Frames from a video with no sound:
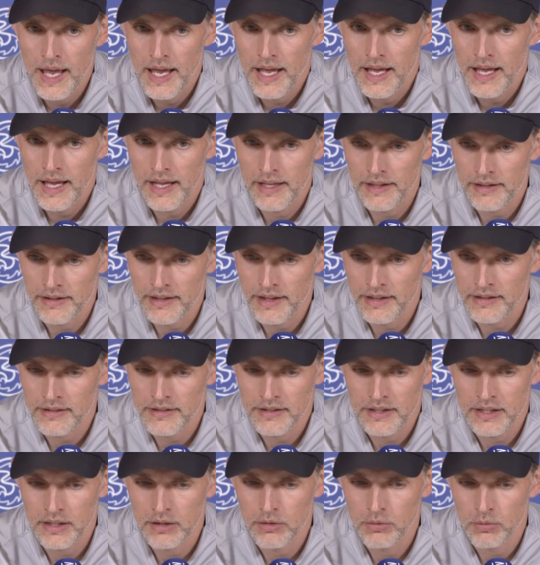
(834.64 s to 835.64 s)
and that
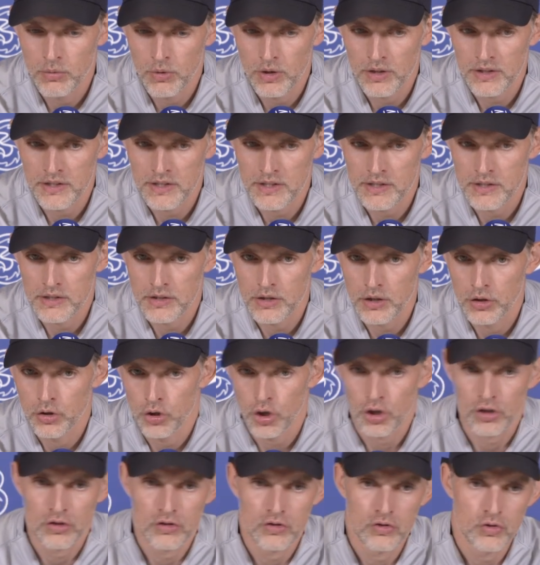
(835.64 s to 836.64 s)
he was
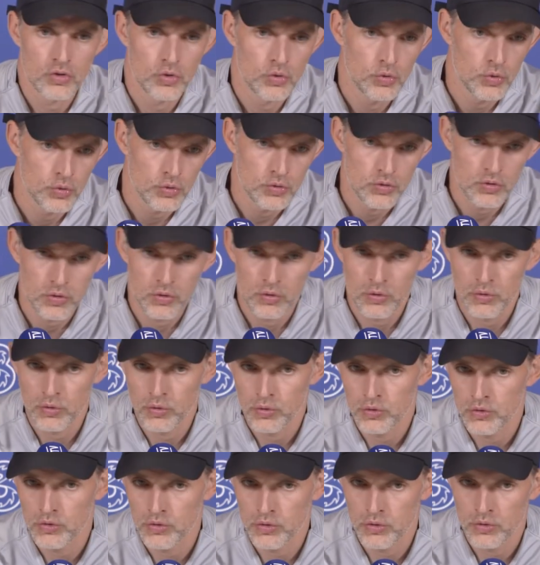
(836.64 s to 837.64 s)
not
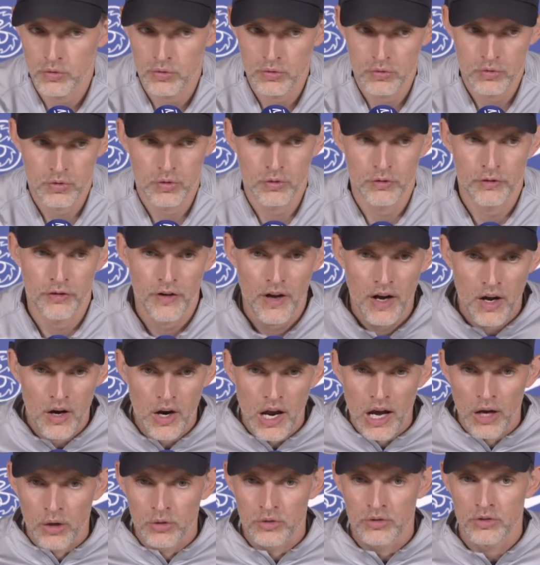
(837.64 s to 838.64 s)
too far
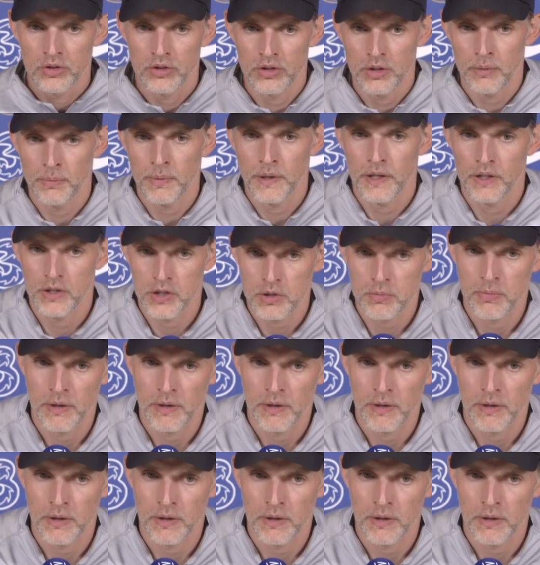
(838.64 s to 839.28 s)
out on the pitch,